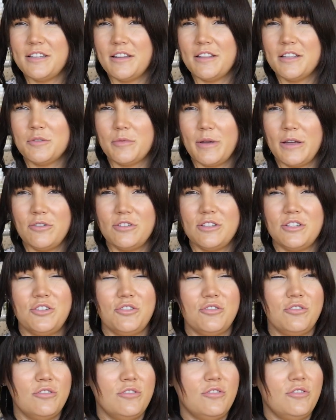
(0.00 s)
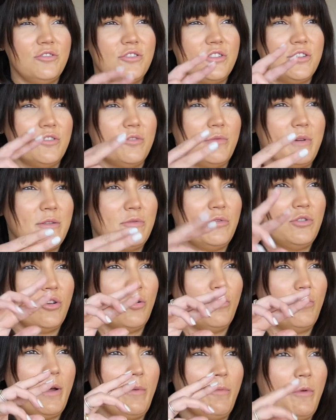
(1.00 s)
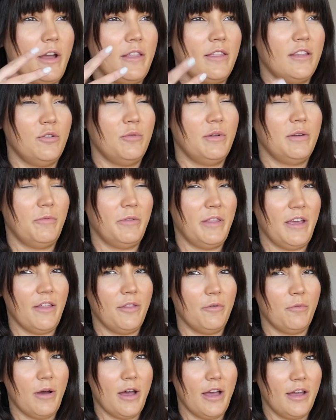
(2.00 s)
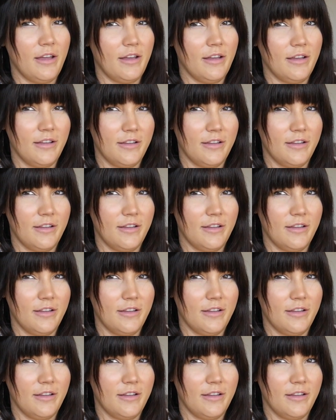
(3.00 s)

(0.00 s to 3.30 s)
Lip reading: that nice way, or did you used to do the ones where you go one way and then you went the other way?